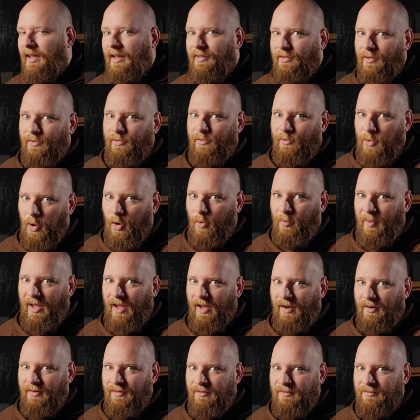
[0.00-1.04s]
it's a
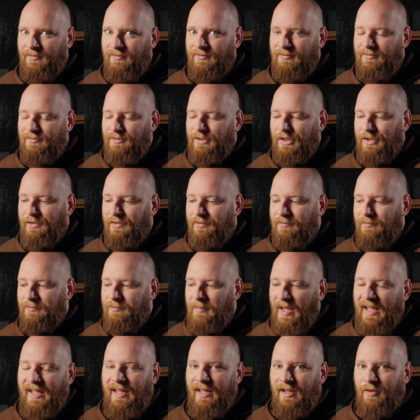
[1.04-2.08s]
snowman. You're
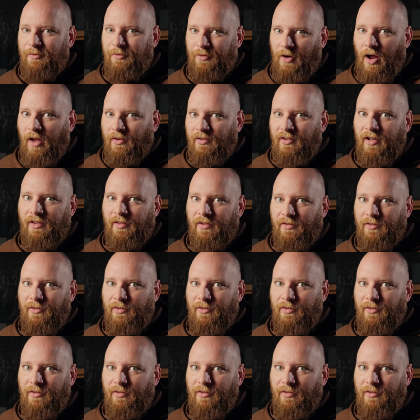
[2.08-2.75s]
making Frosty the